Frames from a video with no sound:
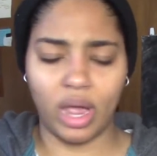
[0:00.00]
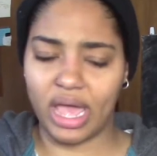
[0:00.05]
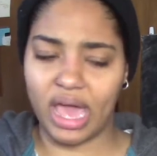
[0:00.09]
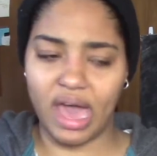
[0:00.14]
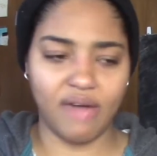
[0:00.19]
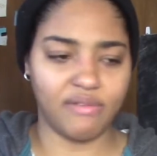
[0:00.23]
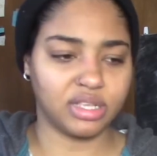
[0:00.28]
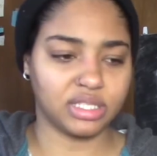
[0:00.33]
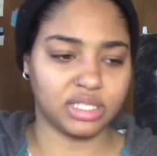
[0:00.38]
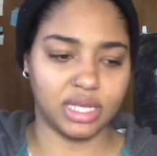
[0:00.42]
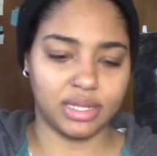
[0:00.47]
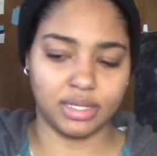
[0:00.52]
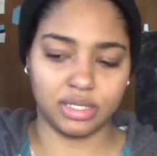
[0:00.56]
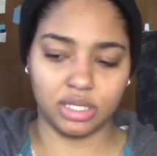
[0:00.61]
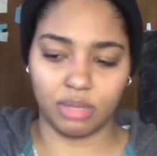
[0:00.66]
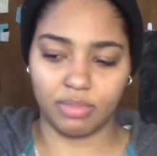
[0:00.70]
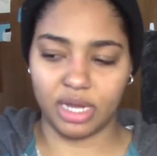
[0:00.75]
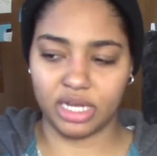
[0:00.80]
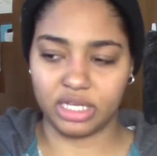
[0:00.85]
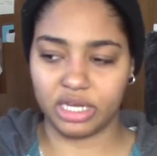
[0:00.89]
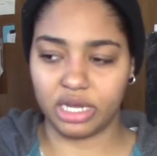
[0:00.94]
haven't said this
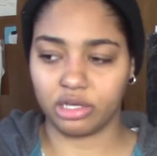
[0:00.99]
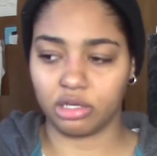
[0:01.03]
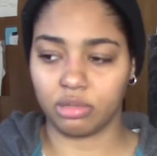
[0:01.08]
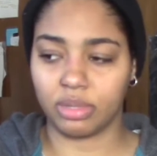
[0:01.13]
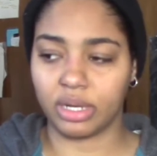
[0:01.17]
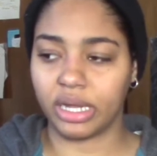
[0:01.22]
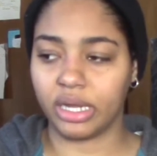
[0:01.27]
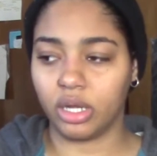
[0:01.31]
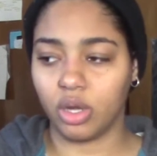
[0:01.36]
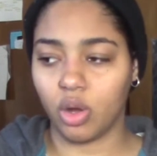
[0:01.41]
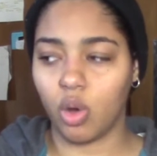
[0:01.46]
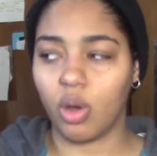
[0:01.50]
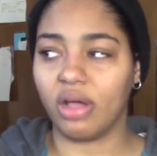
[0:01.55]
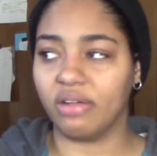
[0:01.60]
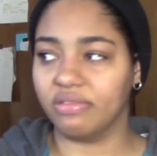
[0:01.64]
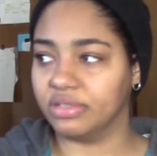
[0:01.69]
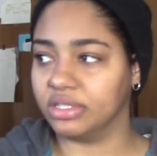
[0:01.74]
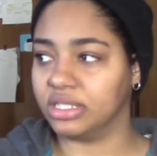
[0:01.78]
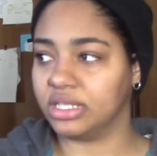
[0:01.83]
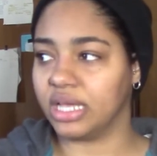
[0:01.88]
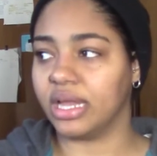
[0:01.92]
on my channel, but I know
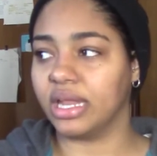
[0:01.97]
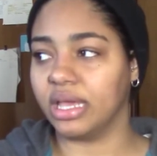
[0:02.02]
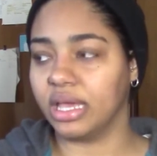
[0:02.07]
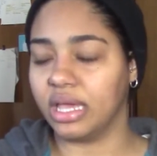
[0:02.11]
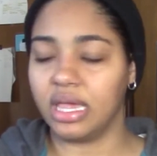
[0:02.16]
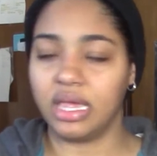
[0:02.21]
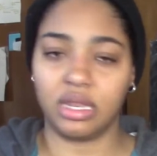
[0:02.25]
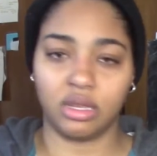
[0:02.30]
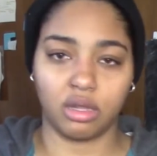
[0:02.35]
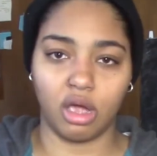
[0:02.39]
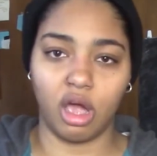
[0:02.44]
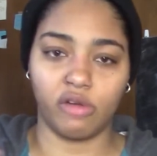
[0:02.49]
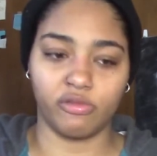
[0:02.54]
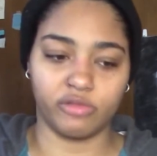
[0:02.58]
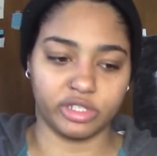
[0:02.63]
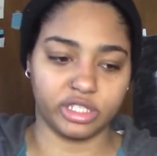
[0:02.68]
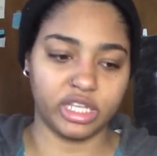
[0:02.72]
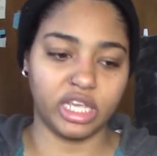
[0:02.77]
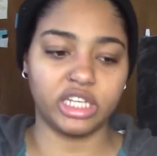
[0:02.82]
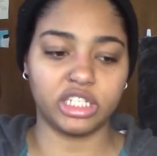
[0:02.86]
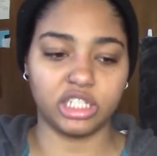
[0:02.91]
I've said it in
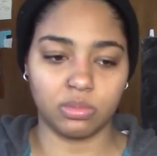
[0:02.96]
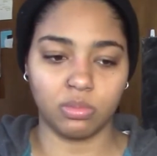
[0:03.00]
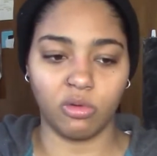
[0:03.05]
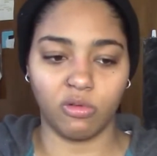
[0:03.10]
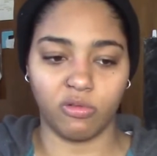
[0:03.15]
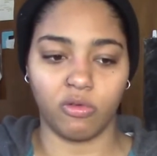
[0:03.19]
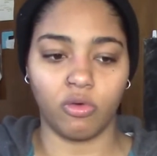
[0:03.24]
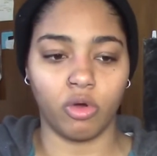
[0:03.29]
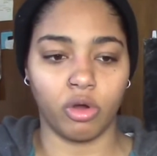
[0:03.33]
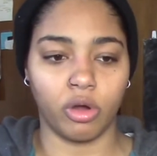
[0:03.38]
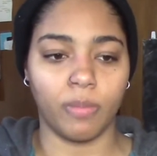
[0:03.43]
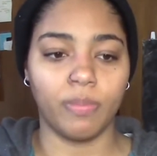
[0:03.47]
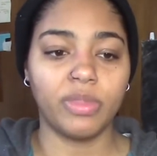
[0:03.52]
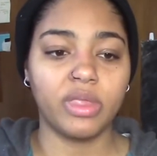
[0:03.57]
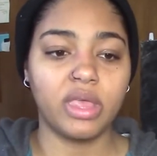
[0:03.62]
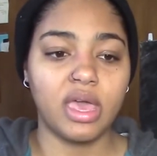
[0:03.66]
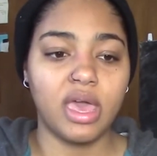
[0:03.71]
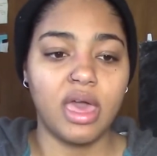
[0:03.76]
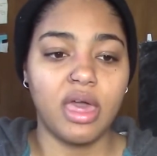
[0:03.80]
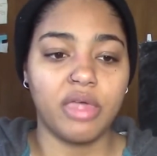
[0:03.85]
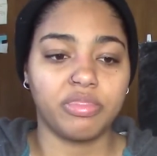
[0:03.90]
conversation before.
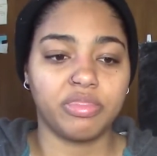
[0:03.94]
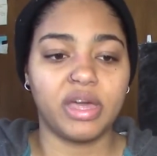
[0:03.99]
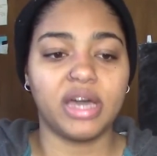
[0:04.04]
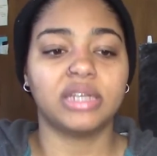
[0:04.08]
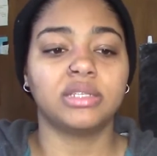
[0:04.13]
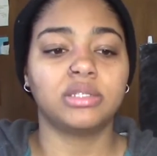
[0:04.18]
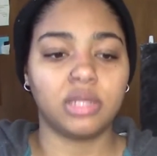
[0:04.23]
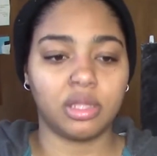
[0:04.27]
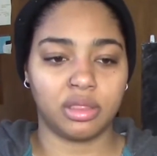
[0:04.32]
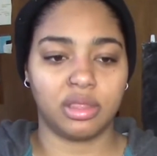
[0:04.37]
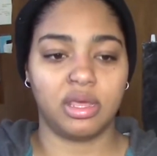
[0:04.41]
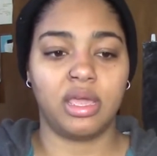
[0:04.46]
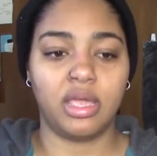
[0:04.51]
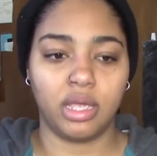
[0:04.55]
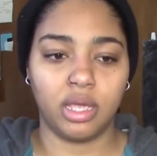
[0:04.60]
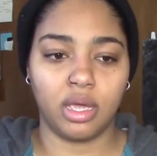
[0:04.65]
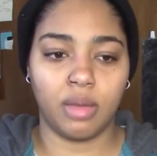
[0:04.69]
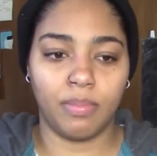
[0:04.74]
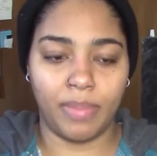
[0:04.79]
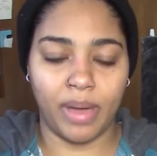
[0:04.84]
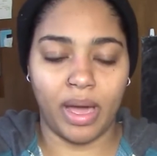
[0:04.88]
That's the
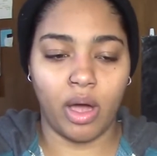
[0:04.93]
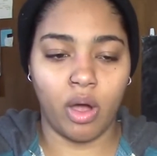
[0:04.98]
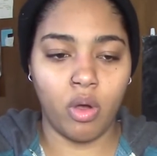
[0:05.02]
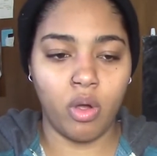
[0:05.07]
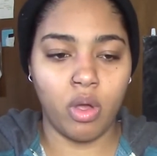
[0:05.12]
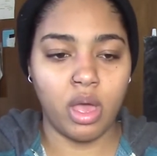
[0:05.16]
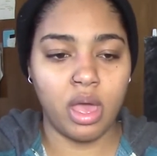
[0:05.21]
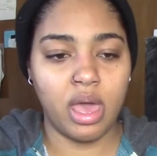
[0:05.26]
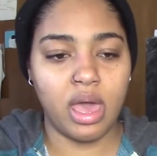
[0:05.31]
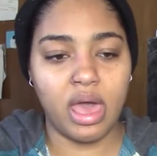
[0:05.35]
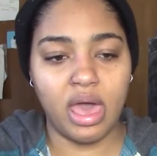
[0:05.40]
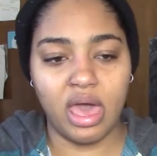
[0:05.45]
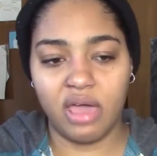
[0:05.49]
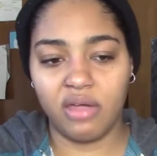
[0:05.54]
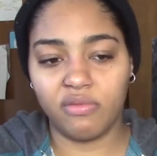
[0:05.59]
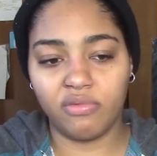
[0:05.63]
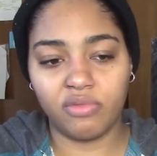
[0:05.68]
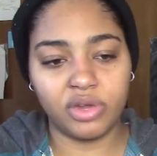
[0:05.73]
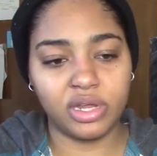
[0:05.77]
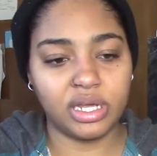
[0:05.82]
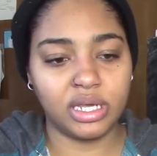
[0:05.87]
thing about
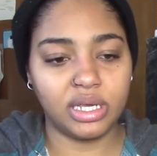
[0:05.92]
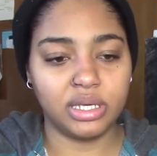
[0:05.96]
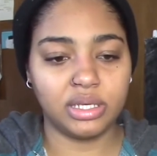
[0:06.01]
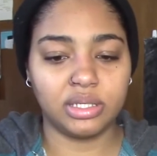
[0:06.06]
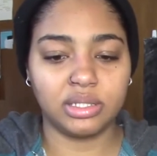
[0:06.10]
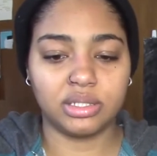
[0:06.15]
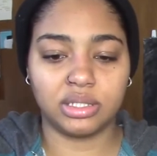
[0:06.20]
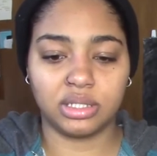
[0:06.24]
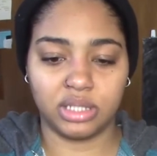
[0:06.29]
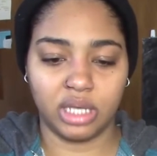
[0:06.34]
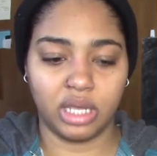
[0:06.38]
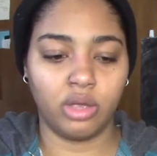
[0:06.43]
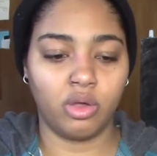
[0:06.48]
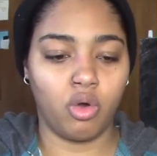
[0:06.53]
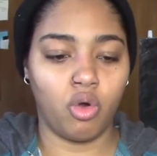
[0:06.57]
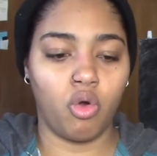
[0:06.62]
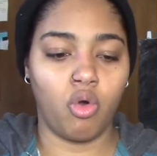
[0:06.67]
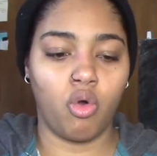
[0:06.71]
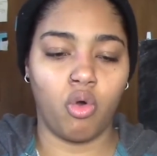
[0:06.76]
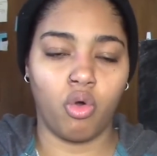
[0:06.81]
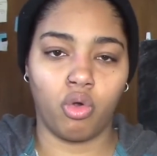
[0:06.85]
every
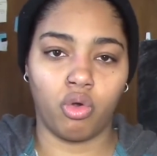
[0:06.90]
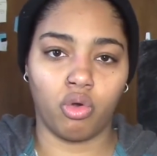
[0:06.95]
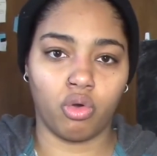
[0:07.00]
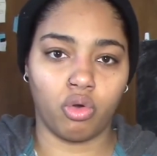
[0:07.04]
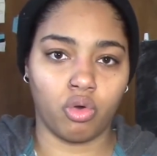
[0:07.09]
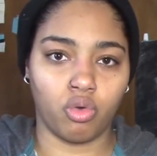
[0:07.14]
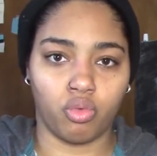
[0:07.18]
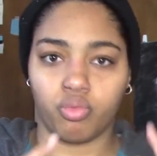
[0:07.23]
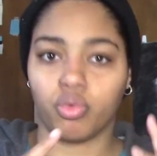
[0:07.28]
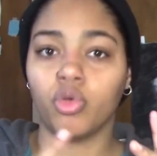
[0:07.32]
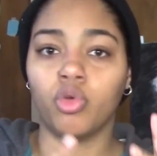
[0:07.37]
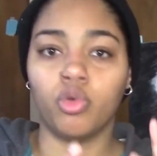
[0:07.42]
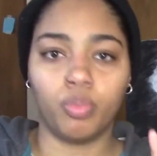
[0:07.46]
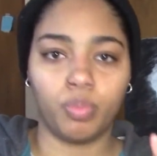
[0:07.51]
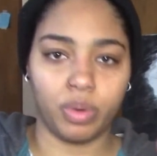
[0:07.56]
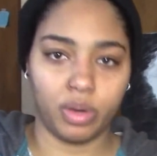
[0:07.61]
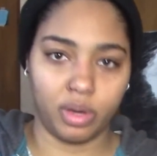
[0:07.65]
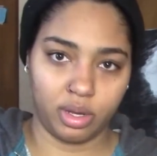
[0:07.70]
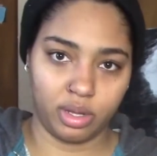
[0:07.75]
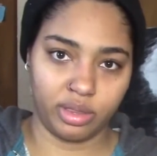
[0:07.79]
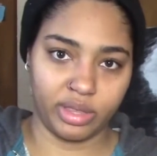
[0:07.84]
single
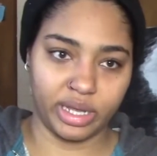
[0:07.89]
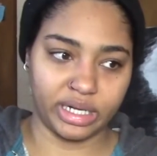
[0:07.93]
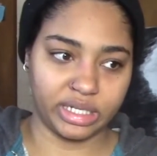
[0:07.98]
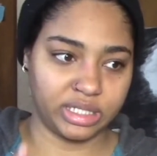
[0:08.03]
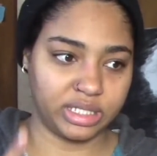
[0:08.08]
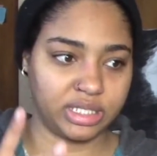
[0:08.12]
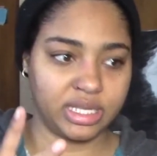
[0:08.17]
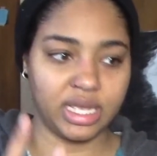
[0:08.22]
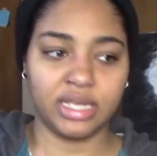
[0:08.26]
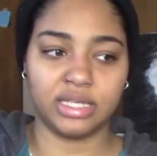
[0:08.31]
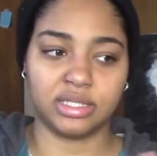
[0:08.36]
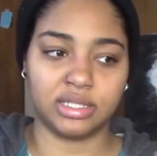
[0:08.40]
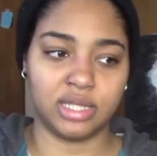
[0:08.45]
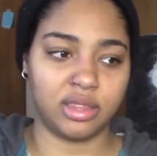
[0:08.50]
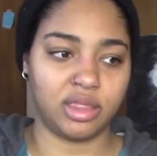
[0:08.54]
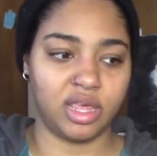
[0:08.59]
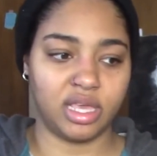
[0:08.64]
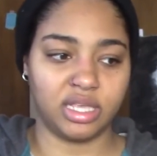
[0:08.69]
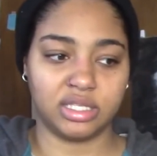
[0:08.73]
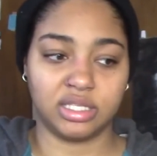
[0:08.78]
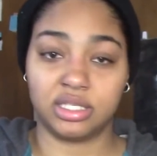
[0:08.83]
group that says
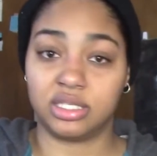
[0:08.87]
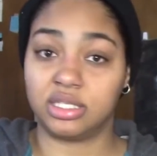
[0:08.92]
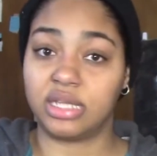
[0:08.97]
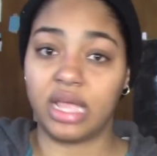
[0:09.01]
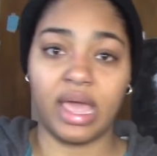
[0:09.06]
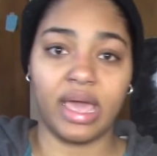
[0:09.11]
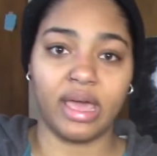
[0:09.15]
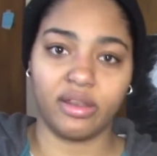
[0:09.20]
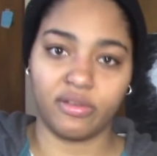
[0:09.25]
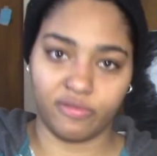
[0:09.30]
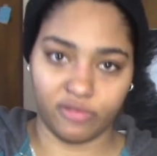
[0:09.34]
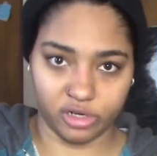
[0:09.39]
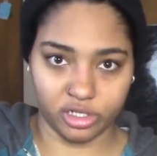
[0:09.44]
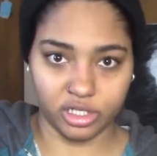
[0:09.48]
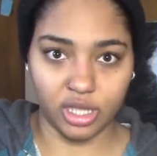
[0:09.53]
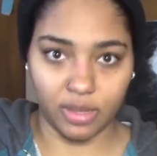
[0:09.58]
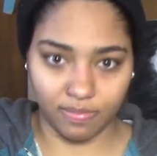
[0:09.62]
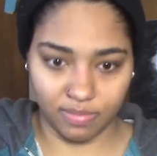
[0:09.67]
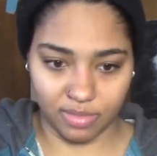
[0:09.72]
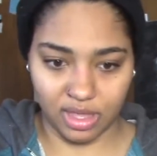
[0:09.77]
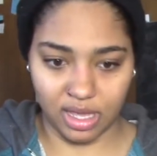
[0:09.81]
that they stand for
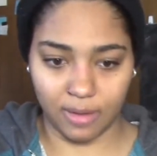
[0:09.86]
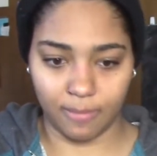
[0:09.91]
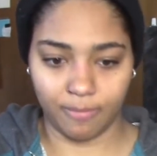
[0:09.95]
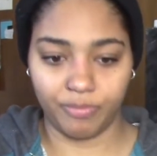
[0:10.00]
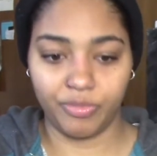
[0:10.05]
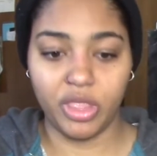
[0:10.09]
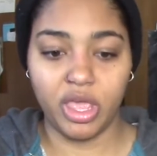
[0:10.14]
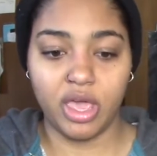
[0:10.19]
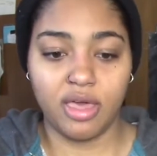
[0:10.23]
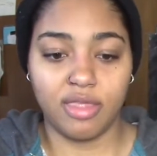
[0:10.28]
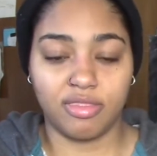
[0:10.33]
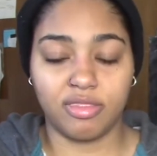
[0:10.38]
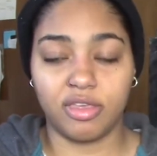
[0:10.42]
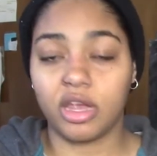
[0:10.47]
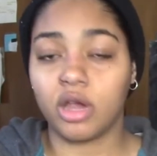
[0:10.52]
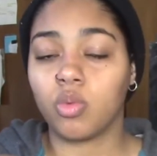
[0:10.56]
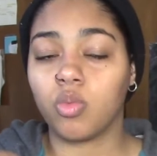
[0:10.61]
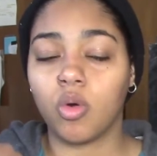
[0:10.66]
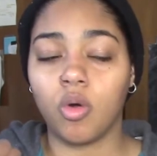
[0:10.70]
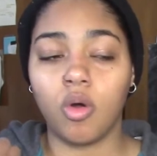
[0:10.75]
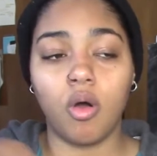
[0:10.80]
something.
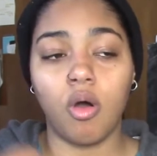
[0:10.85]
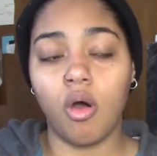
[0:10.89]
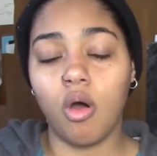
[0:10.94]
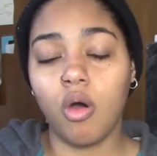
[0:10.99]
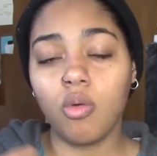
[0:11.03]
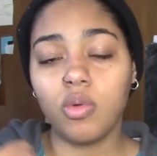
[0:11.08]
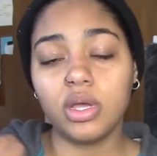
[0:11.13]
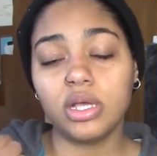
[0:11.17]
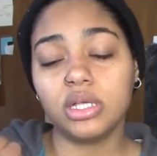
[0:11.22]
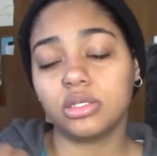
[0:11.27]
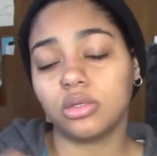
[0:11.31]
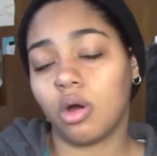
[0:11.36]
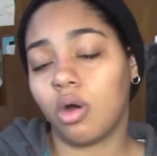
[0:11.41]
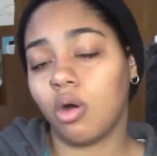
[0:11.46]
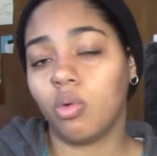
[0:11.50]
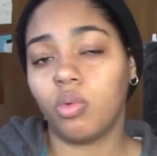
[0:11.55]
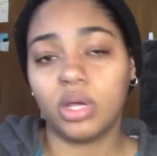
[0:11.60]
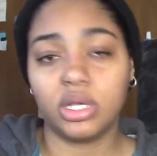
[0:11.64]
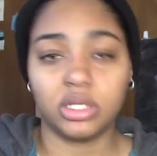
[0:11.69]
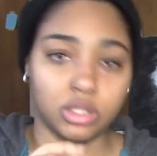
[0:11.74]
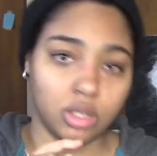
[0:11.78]
There will always,
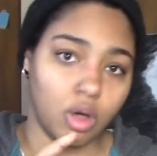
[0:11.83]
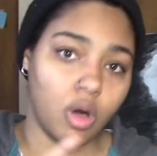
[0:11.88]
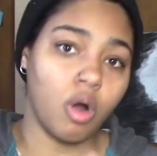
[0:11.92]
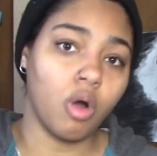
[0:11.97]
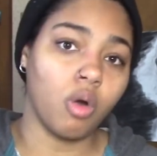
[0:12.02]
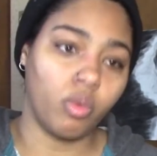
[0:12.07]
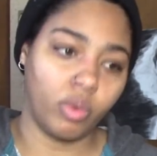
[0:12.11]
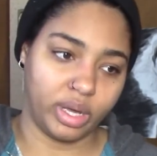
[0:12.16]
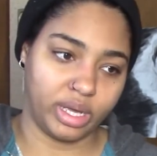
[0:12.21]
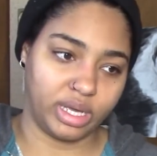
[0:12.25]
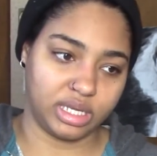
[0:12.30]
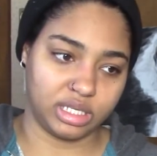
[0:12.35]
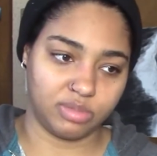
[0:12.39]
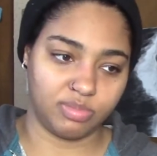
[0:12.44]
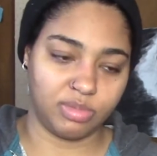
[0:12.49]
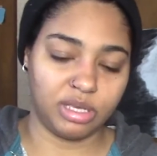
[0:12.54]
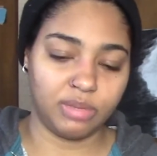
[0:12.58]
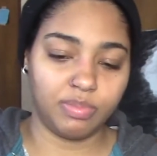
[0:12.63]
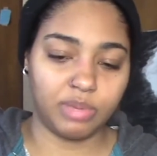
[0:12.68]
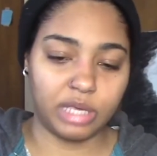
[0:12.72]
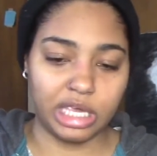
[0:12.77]
always, always
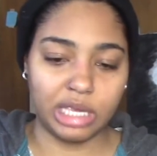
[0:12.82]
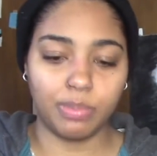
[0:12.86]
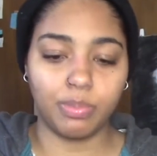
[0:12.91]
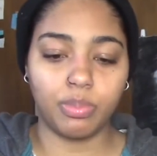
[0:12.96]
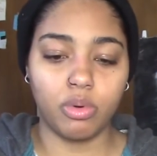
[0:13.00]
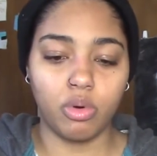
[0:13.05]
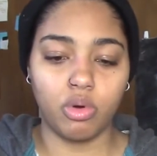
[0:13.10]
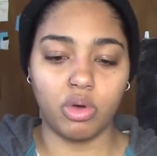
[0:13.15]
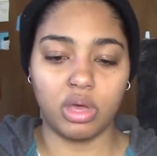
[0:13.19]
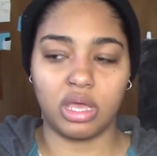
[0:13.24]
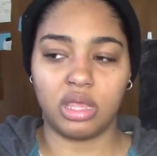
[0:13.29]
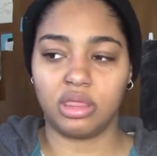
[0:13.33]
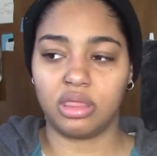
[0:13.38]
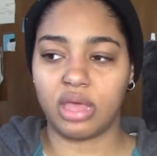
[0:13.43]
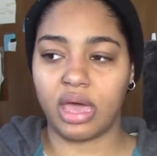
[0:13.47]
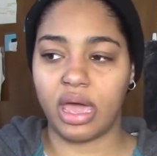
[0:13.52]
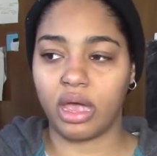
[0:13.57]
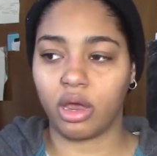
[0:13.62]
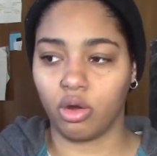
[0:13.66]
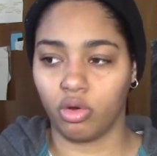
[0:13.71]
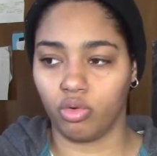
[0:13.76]
be people in that